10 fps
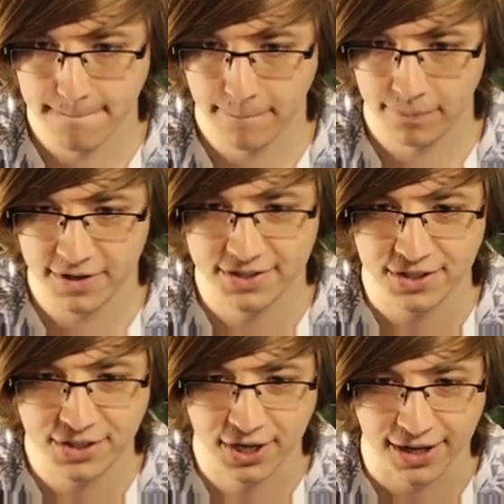This is
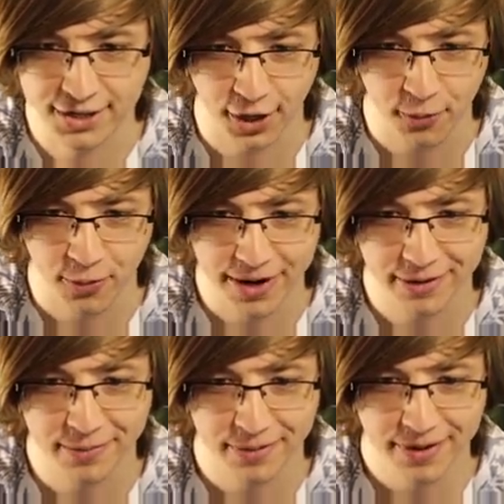such a
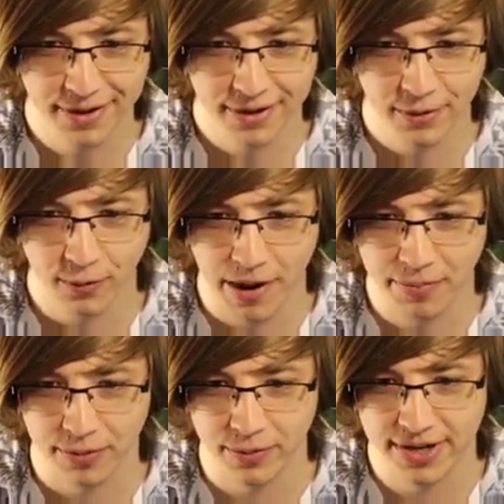weird
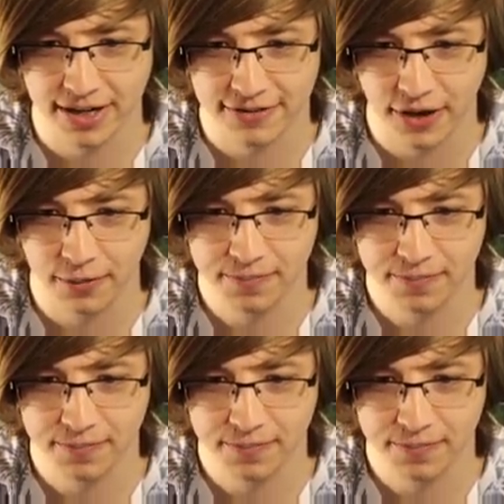weapon. We did it, though.